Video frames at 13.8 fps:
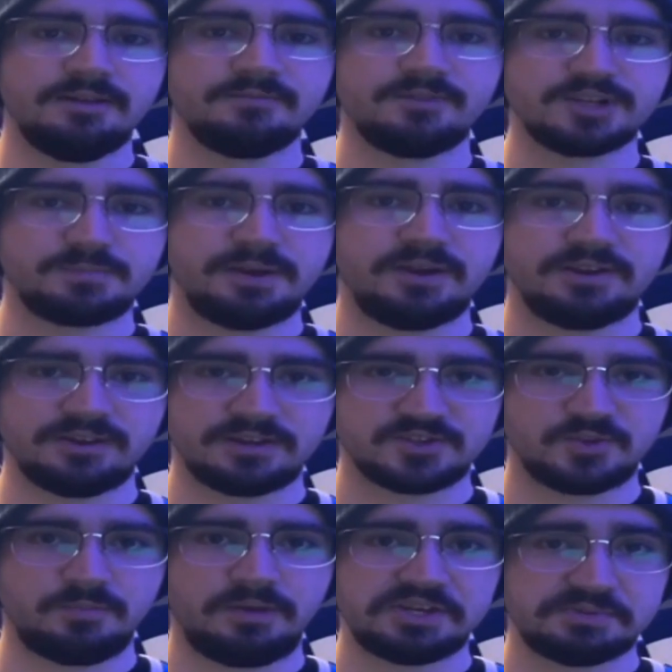First period, not
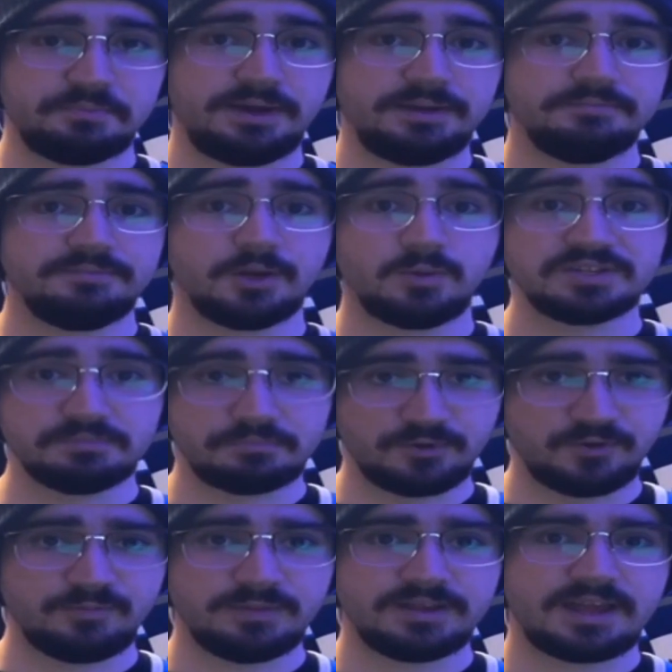so much, but there was
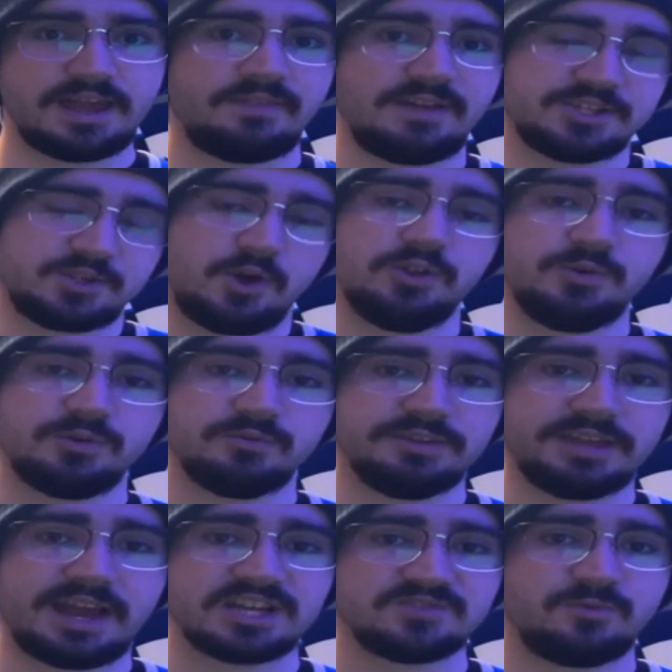improvement, and that's all you can
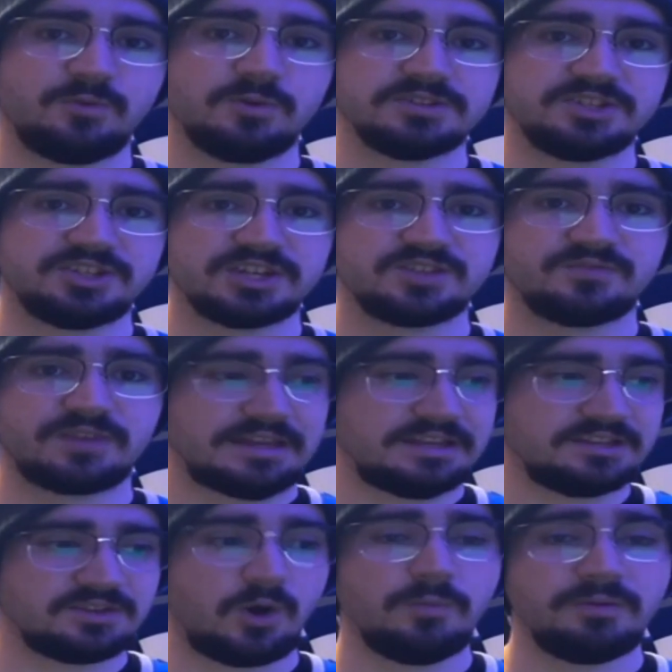really ask for as a Jets fan,
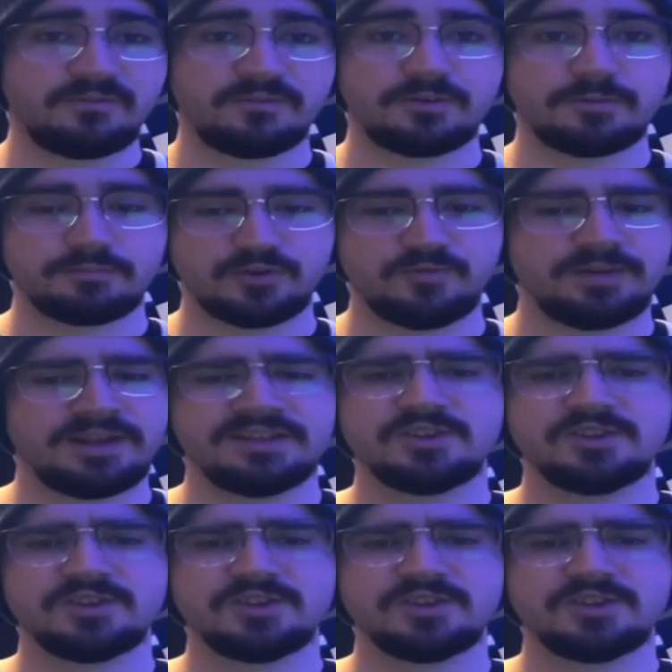is hoping for improvement.